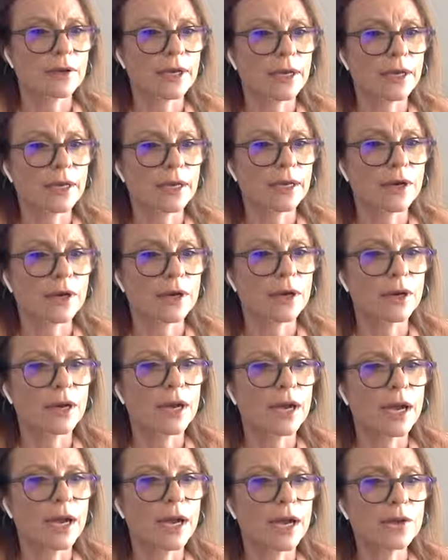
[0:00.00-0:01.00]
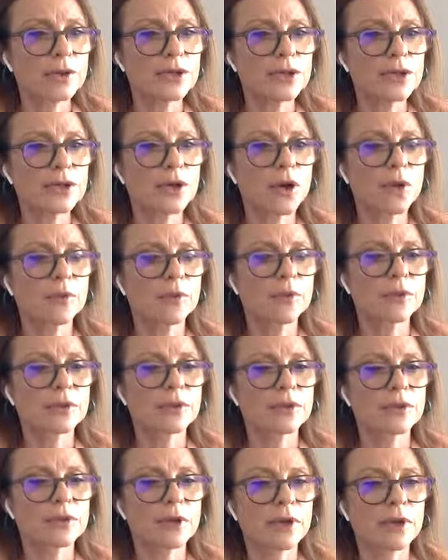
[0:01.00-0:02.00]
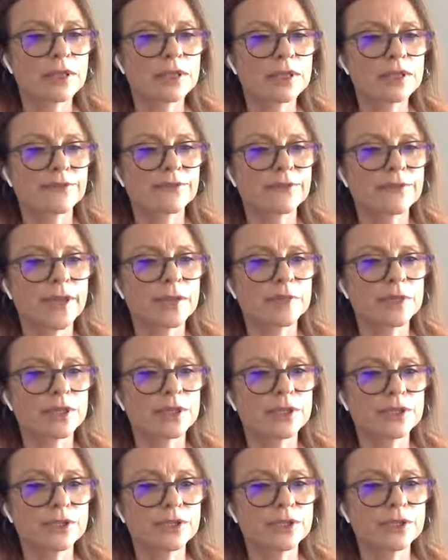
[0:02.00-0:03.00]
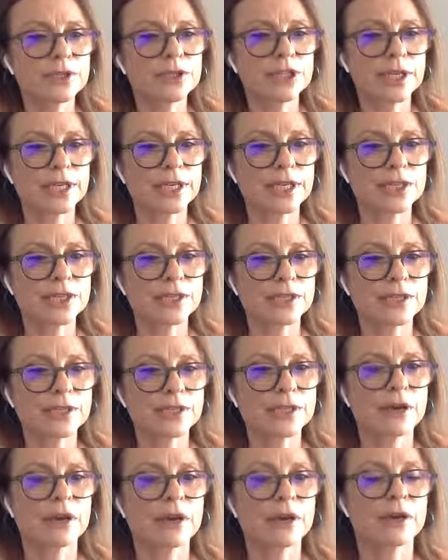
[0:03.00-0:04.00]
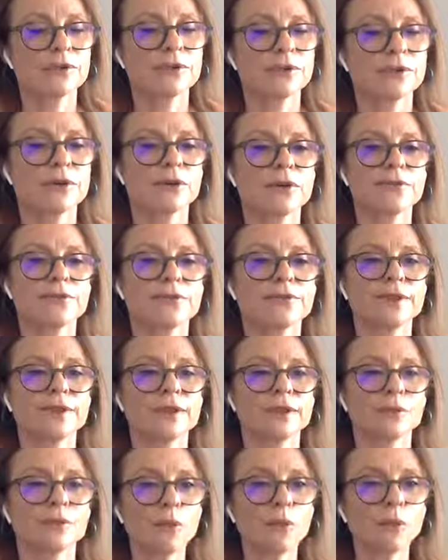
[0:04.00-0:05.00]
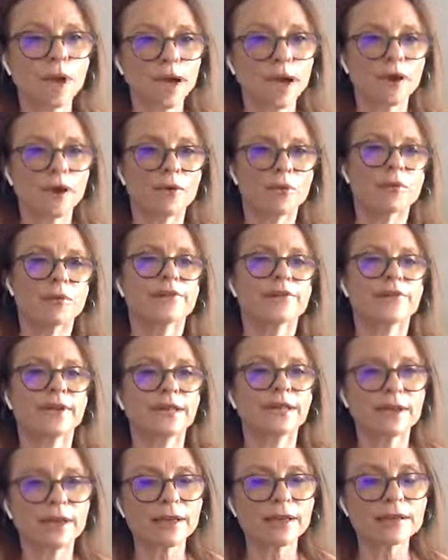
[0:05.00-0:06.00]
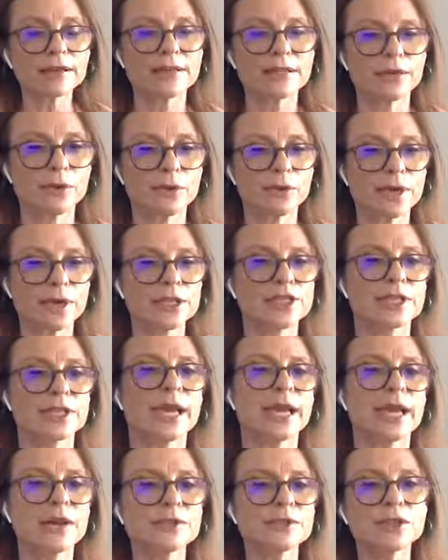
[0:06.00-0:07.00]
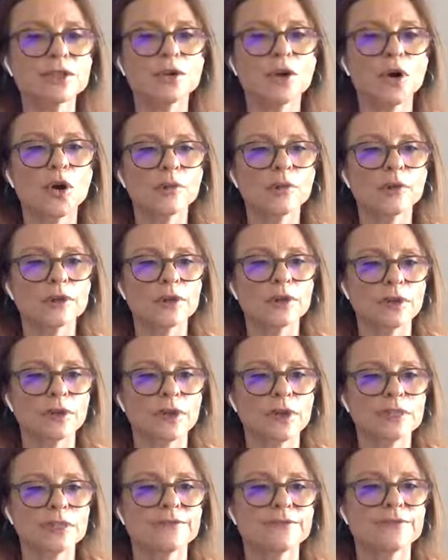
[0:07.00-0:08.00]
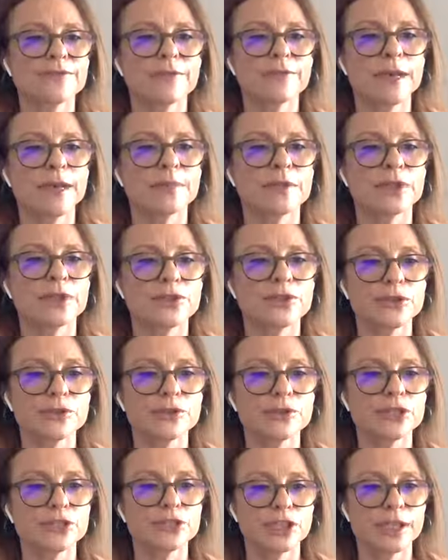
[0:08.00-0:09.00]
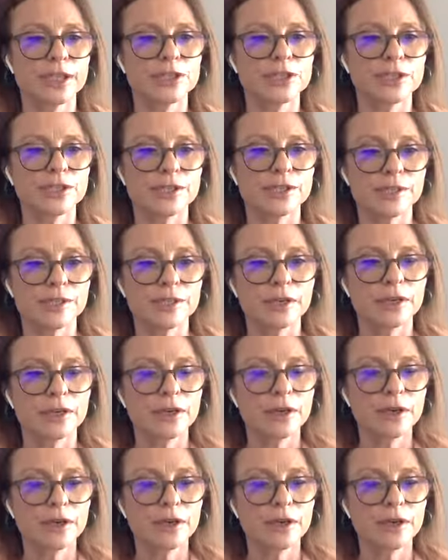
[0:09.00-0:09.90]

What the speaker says: Okay. How to cope with the loss of family due to changes of your own faith? Wow, what a fantastic question. How to cope with the loss of family due to changes